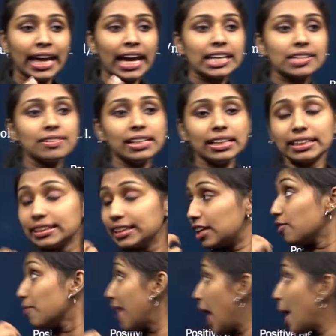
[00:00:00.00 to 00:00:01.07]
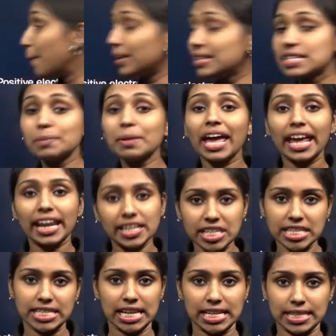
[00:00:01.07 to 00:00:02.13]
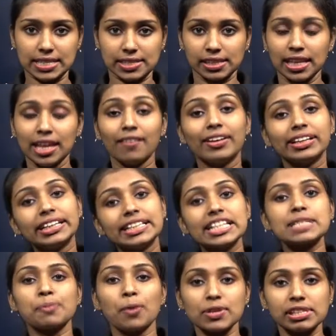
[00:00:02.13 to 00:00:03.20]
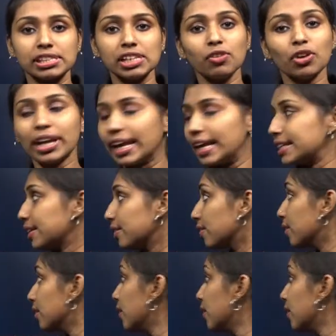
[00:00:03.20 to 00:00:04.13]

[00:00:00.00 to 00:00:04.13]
there will happen some energy changes, whether it is positive or negative.